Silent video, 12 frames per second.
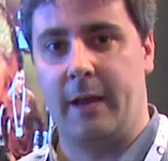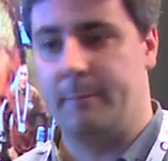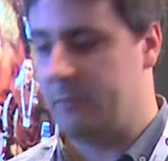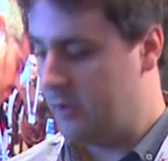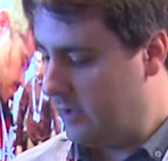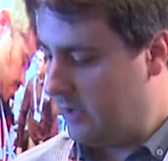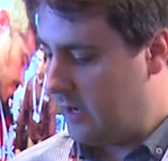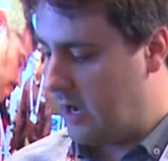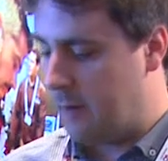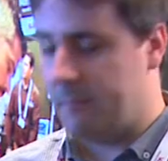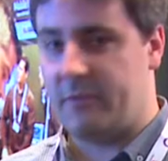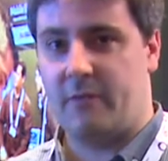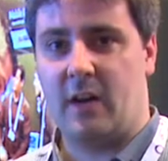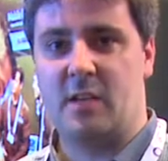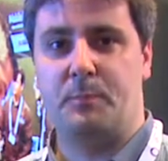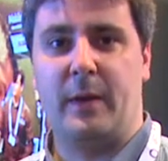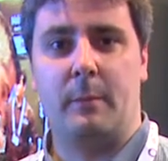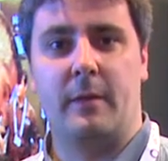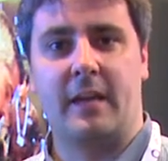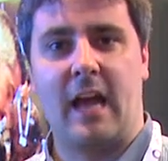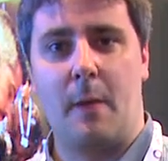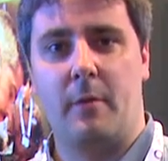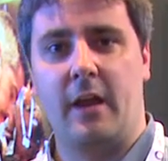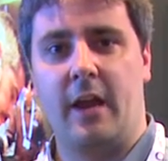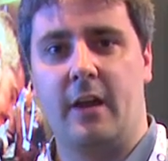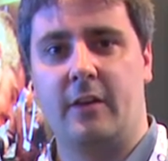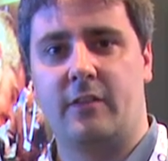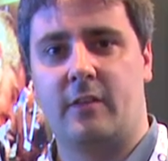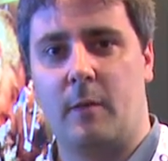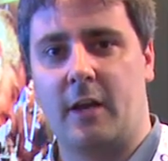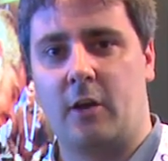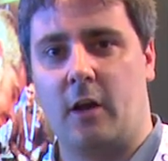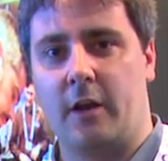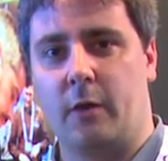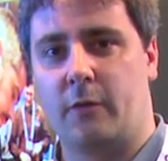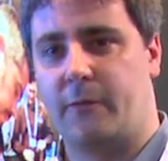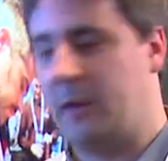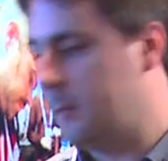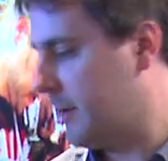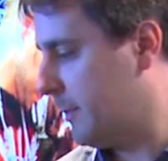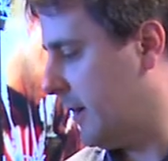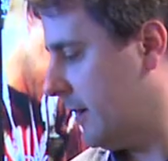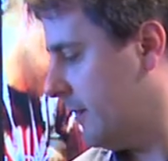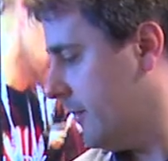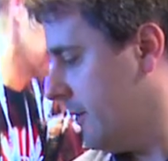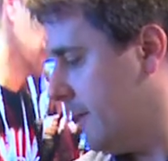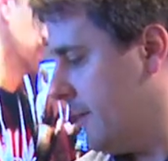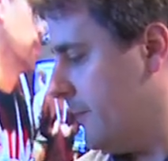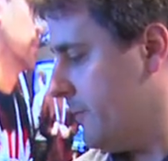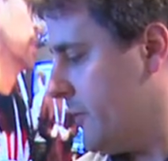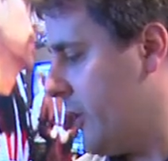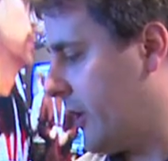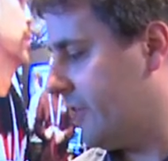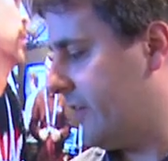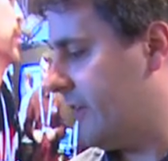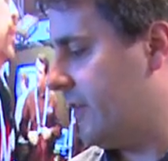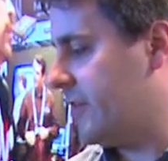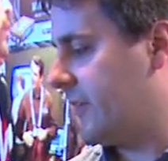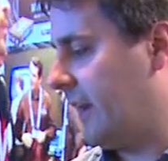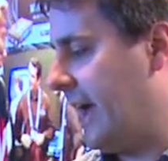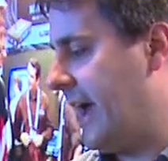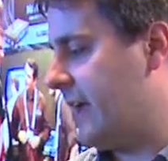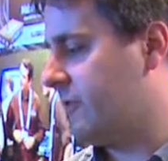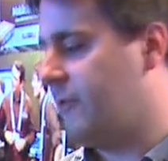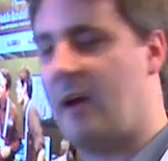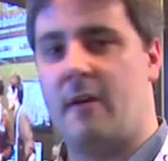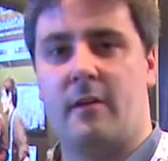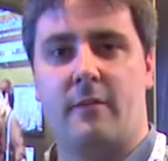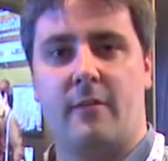If I just pick up the camera here and you see my colleague who's filming me, you can see that the delay is very,